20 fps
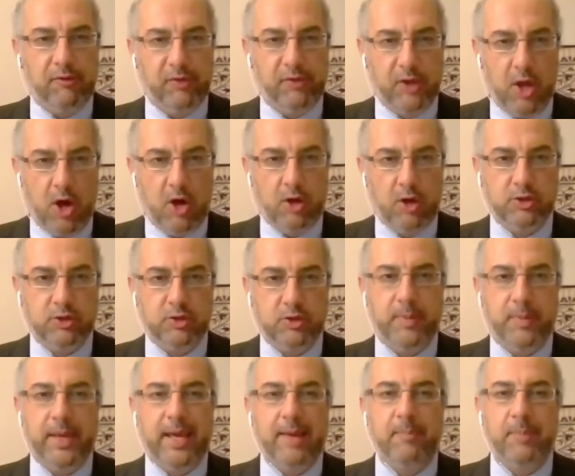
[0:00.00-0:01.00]
of law to
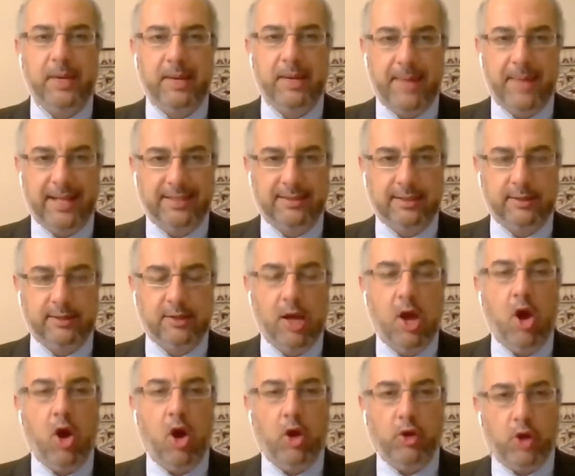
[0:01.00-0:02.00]
be implemented
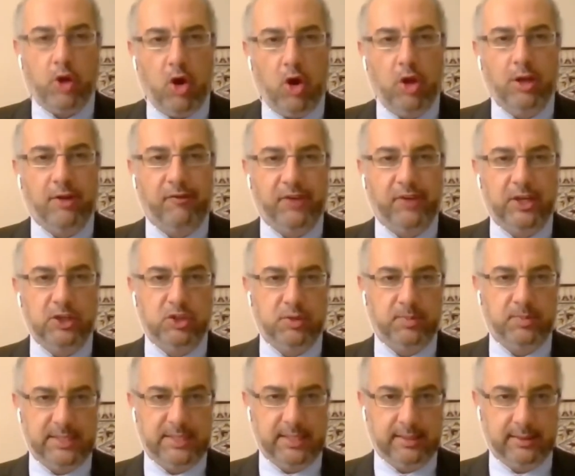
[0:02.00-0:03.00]
on all of
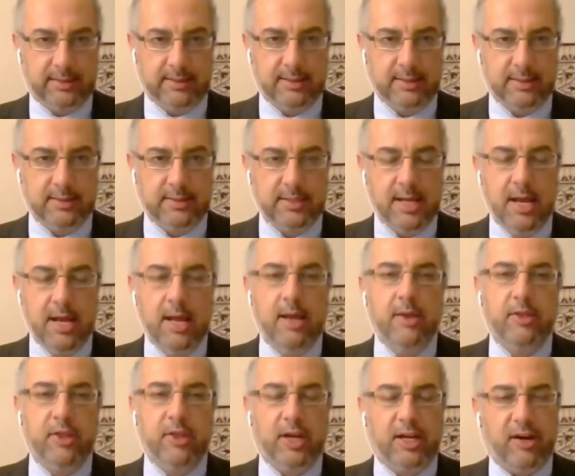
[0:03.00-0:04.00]
Egypt's citizens.
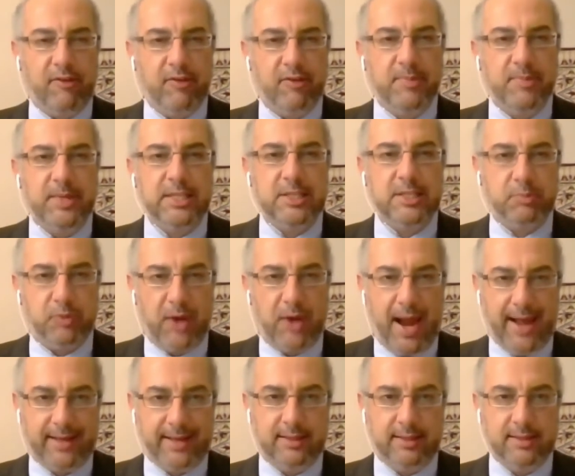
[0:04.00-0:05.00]
The government's
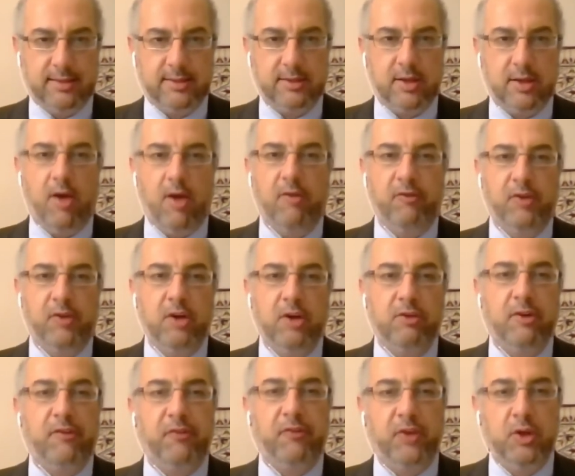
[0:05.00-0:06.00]
practice of
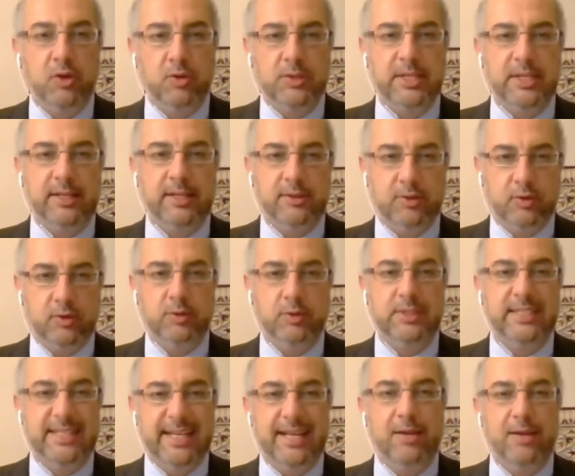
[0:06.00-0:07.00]
refusing to
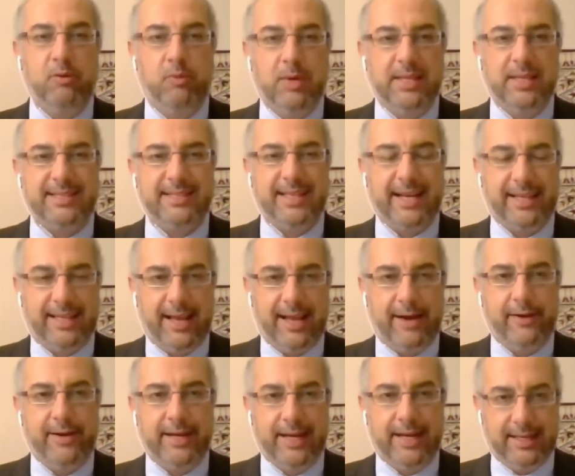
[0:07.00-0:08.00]
deal with
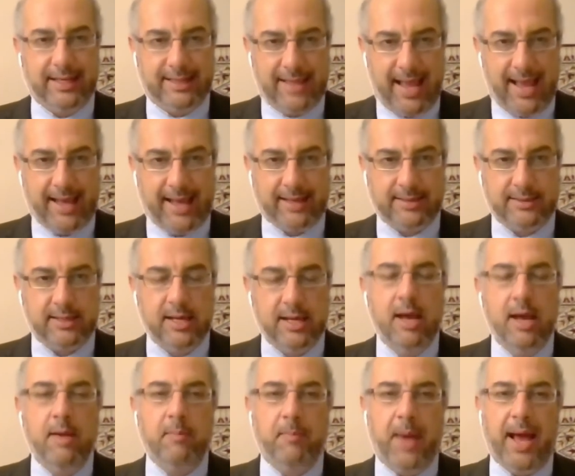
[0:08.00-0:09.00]
sectarian attacks
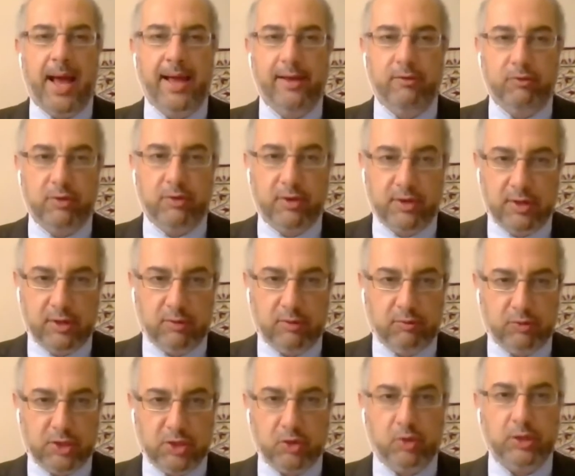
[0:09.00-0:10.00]
by
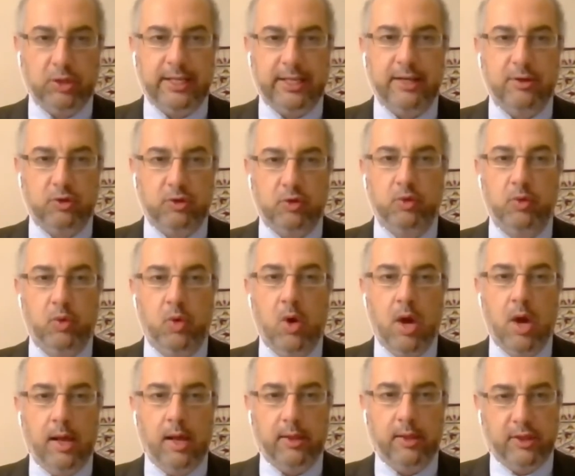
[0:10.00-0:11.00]
resorting
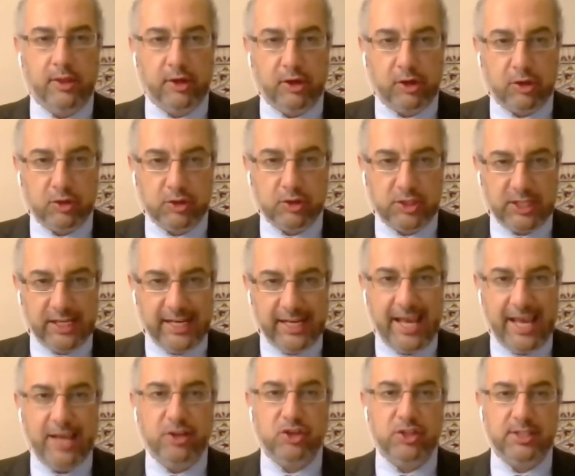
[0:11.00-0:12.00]
to the
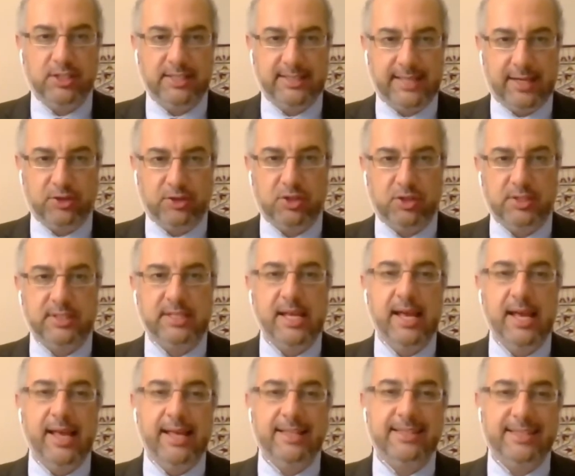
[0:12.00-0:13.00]
reconciliation sessions
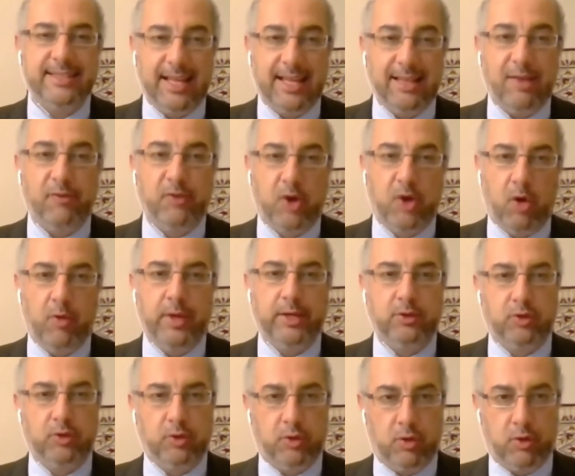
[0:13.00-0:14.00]
instead of going to